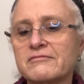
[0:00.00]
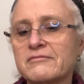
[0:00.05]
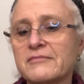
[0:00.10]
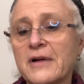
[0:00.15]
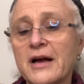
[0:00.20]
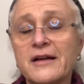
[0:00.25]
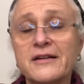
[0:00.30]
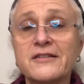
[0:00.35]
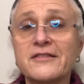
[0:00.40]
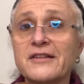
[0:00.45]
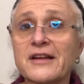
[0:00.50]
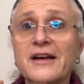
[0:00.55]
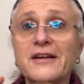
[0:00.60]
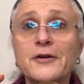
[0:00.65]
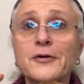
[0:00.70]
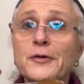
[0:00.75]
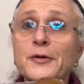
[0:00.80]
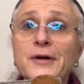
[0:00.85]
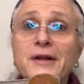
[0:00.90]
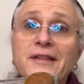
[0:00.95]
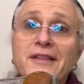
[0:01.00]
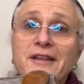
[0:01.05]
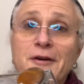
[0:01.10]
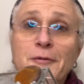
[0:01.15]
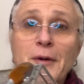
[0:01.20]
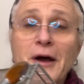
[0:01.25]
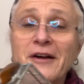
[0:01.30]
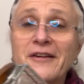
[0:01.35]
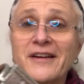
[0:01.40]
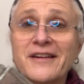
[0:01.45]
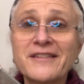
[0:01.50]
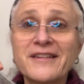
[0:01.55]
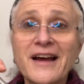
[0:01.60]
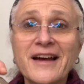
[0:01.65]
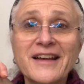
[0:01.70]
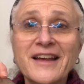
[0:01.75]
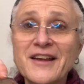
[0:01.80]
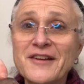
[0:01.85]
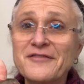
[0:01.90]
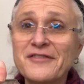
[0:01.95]
don't know anything about it. I
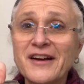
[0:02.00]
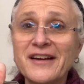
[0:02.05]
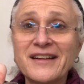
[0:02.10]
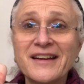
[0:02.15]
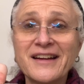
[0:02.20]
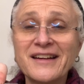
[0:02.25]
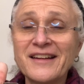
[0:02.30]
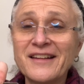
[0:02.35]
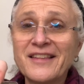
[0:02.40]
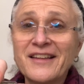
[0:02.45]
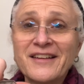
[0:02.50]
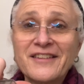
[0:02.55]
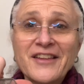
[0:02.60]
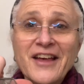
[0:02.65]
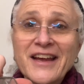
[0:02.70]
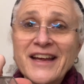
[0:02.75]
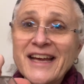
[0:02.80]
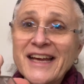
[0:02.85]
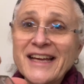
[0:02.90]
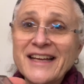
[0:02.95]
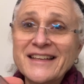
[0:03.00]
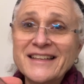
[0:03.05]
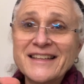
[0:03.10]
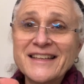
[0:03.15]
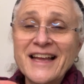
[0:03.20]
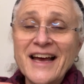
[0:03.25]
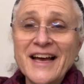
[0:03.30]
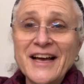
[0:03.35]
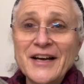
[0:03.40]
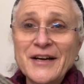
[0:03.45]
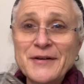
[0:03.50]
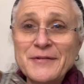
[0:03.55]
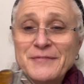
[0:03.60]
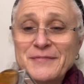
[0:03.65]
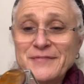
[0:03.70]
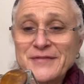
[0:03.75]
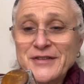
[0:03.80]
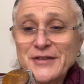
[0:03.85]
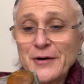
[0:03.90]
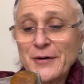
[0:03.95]
can't find anything like it.
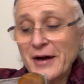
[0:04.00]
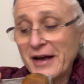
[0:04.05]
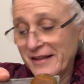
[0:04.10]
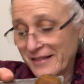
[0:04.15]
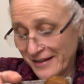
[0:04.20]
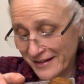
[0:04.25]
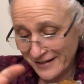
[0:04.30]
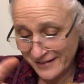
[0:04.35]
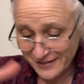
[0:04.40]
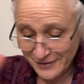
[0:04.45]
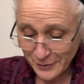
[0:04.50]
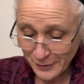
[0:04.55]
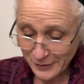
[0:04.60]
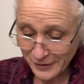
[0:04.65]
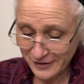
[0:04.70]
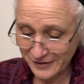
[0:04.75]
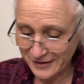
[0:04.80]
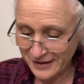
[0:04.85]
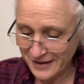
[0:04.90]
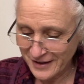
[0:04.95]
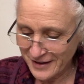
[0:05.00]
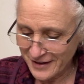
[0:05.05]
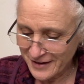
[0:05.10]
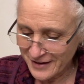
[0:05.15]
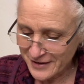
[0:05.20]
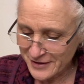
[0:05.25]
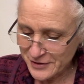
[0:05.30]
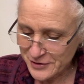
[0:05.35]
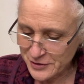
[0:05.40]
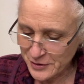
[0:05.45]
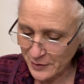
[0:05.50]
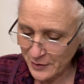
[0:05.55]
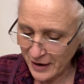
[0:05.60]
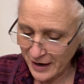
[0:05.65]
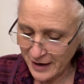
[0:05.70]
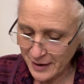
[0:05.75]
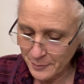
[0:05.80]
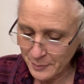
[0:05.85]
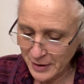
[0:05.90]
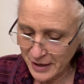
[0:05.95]
So I think it's cool. So
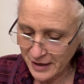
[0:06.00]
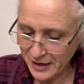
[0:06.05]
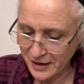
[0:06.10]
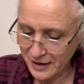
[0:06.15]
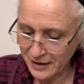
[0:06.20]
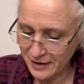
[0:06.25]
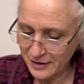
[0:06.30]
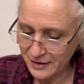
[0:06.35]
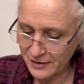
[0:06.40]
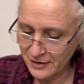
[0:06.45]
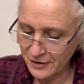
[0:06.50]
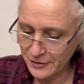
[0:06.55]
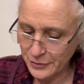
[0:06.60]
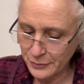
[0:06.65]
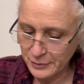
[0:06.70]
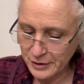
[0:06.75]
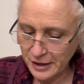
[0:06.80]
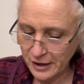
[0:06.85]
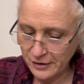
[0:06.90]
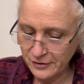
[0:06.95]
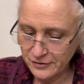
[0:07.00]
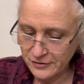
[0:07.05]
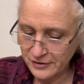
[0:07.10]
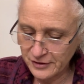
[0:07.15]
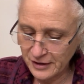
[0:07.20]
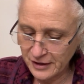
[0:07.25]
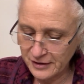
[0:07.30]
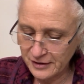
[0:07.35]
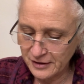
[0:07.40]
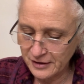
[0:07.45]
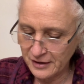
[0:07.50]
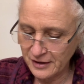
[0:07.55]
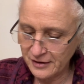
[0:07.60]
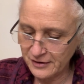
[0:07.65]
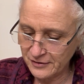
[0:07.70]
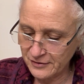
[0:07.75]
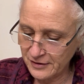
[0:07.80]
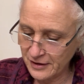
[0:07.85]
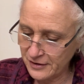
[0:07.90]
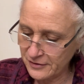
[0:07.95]
I paid
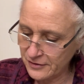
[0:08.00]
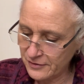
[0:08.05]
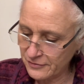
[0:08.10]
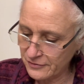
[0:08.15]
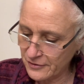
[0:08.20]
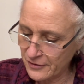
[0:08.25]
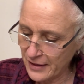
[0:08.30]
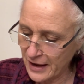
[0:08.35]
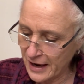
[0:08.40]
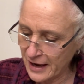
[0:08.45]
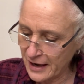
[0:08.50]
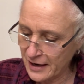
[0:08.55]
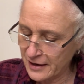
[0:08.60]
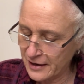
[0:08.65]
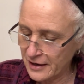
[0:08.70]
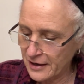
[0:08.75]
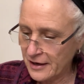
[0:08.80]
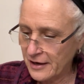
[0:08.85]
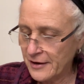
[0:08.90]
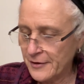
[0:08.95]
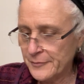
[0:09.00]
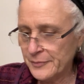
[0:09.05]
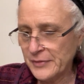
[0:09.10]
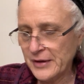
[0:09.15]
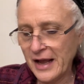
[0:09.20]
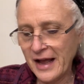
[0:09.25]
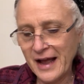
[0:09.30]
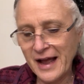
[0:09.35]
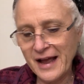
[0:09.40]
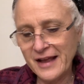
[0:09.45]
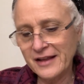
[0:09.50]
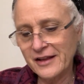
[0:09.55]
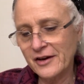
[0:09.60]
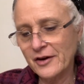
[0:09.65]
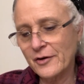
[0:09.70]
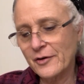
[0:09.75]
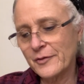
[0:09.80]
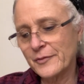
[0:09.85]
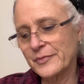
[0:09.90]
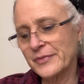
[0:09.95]
$3.99 for that. You
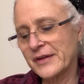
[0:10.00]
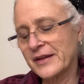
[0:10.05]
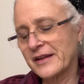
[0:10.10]
know,